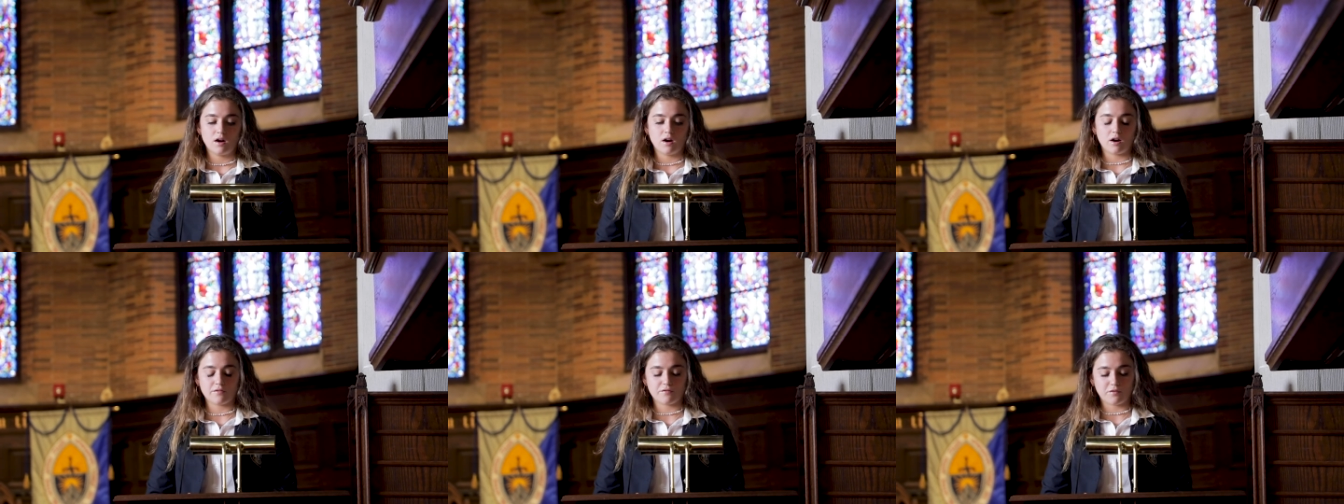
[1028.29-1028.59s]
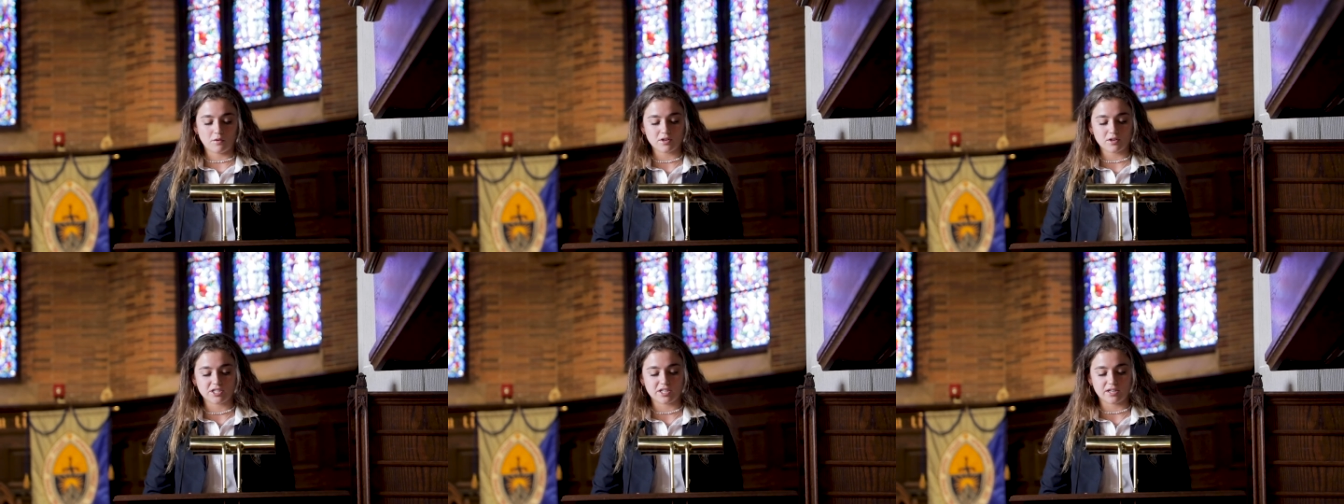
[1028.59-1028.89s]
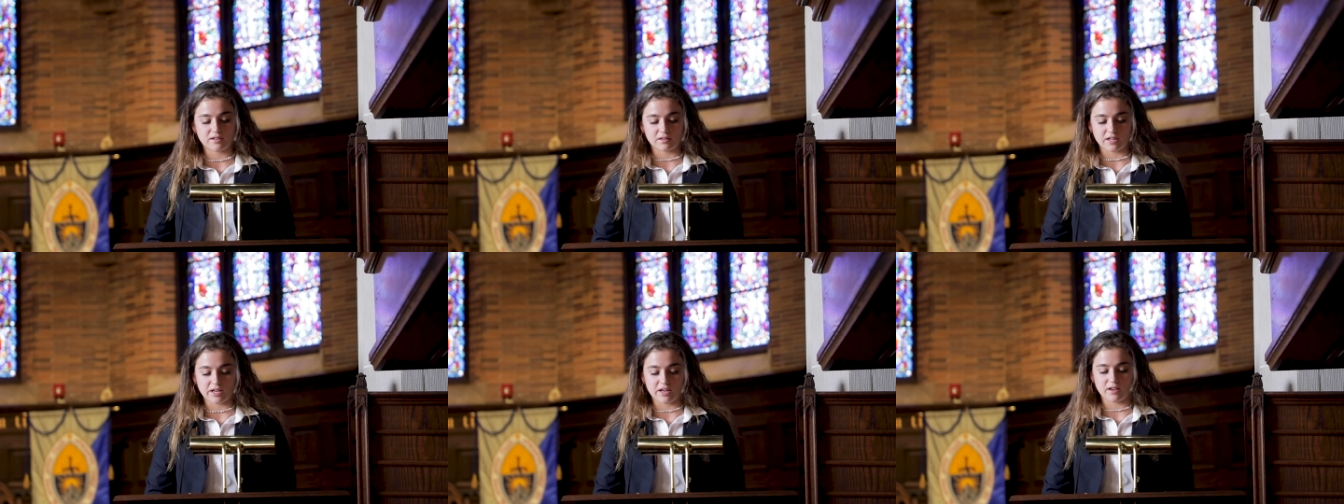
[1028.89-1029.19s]

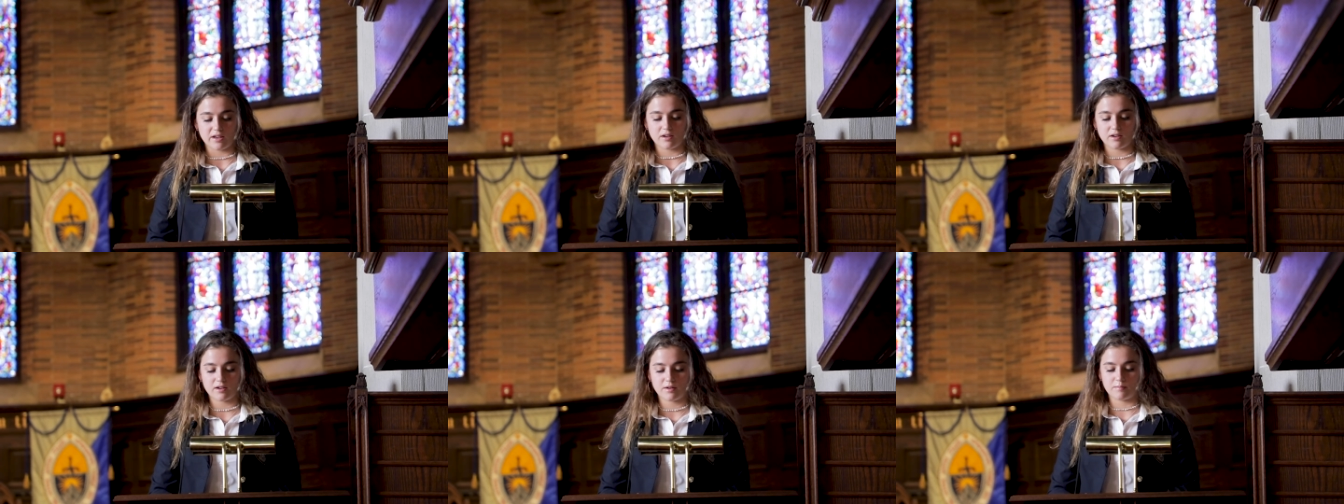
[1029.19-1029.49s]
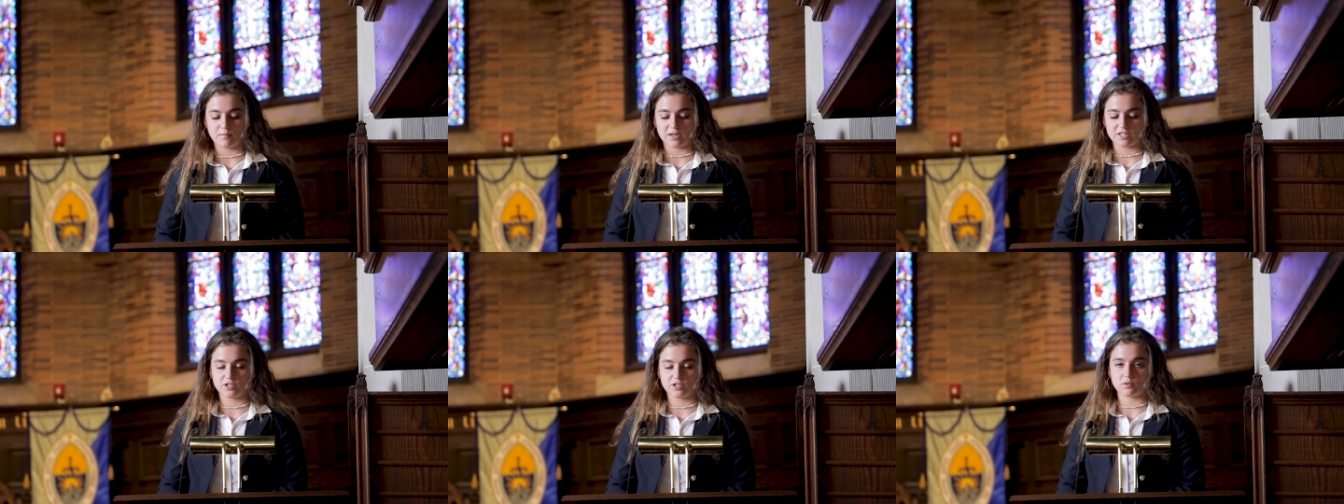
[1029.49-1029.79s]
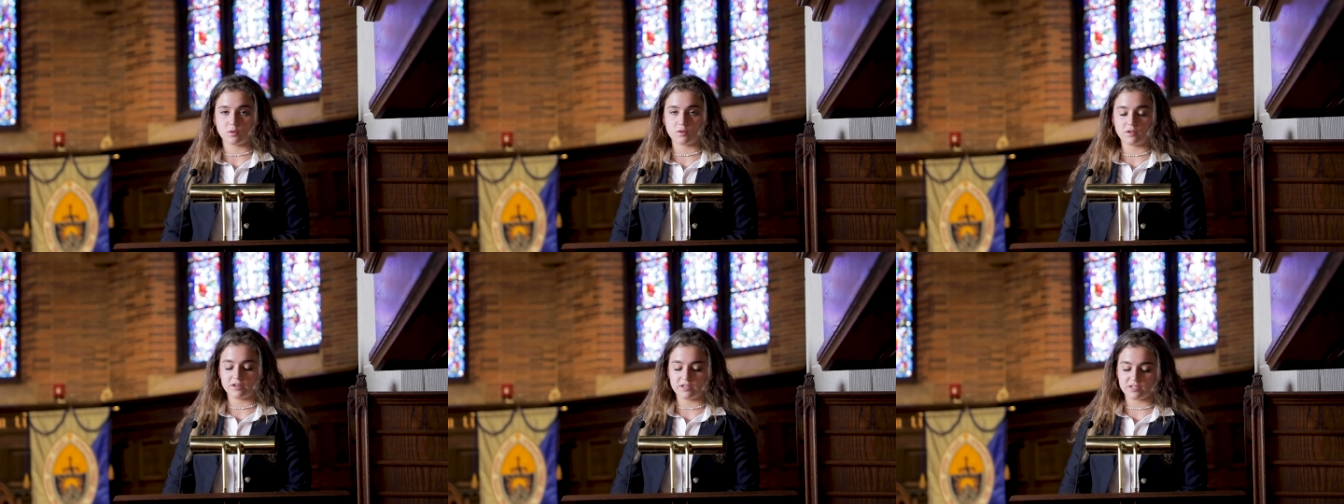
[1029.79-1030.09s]
Unfortunately, my
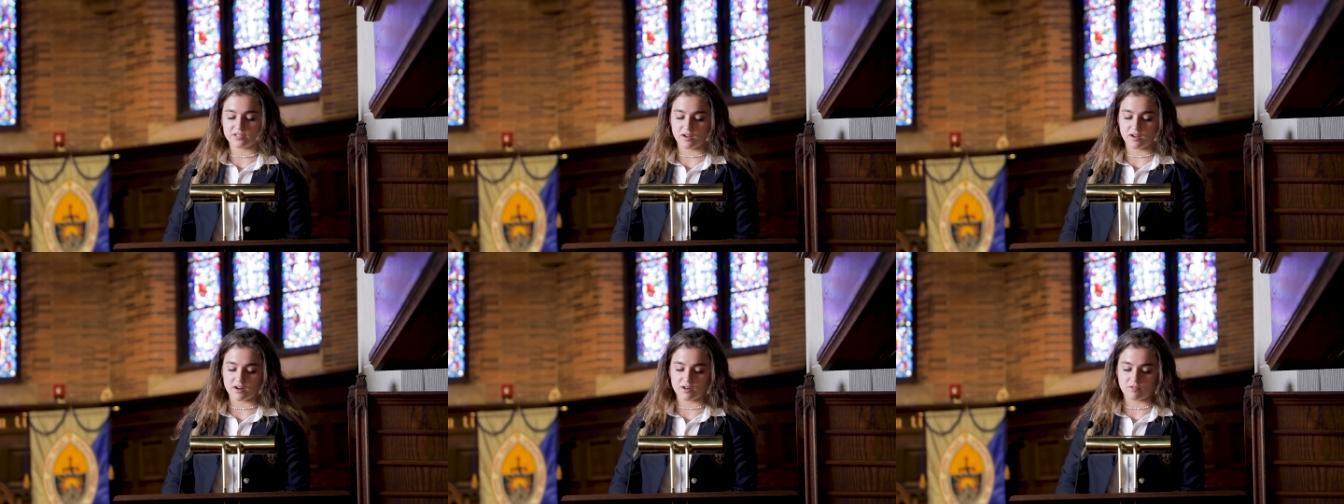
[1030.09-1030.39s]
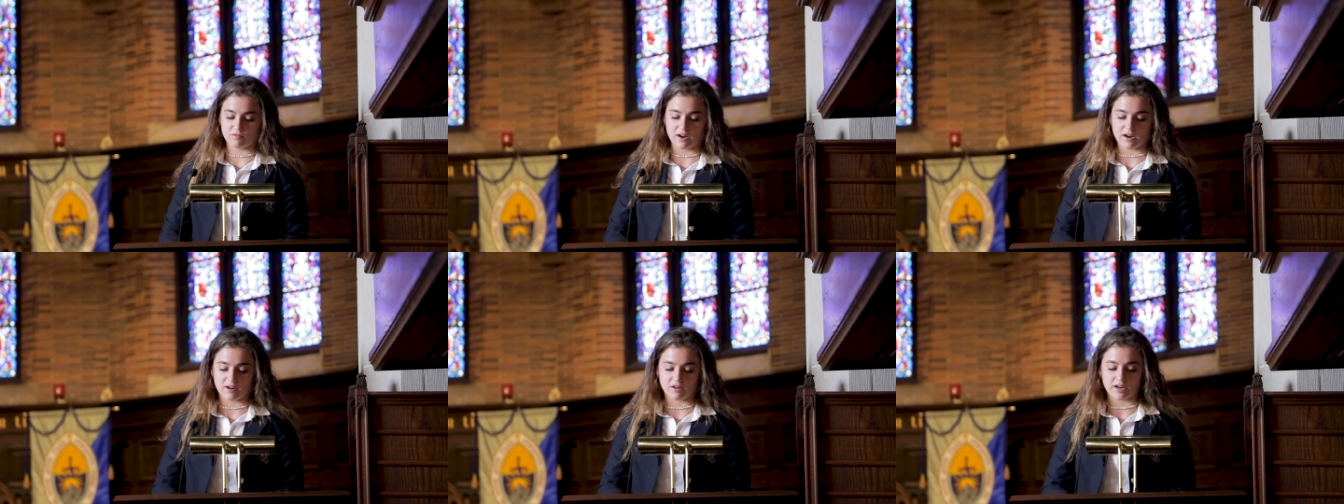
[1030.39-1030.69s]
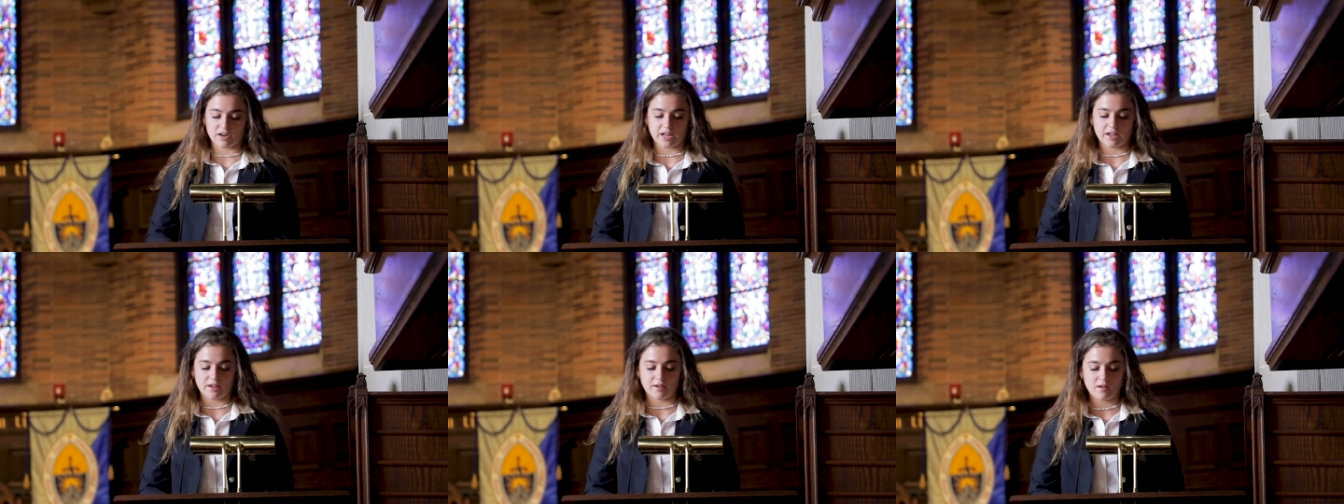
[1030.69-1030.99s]
story is not a
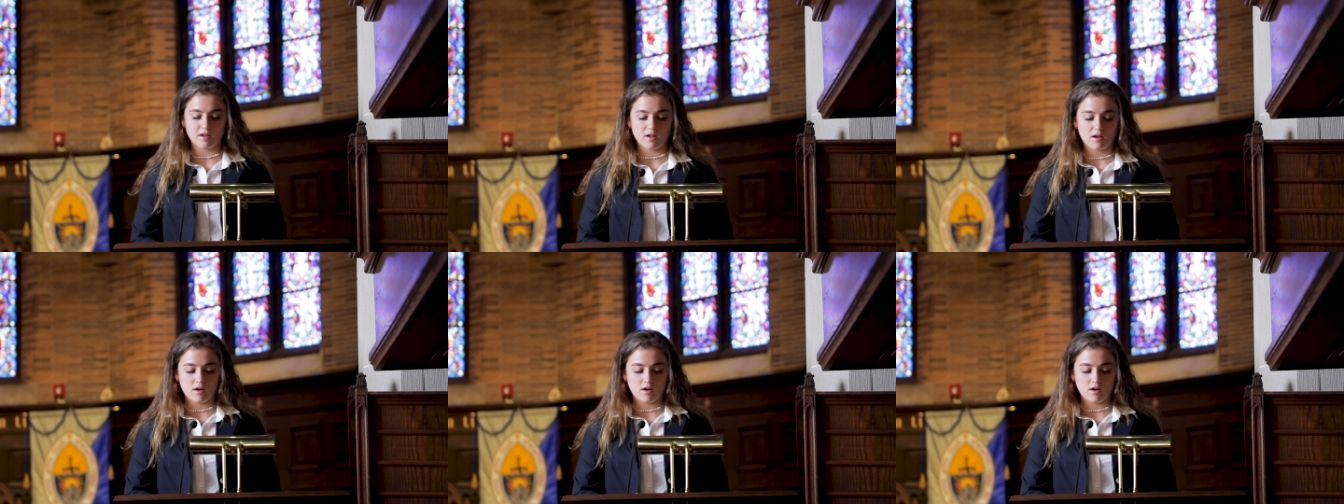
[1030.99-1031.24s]
rarity.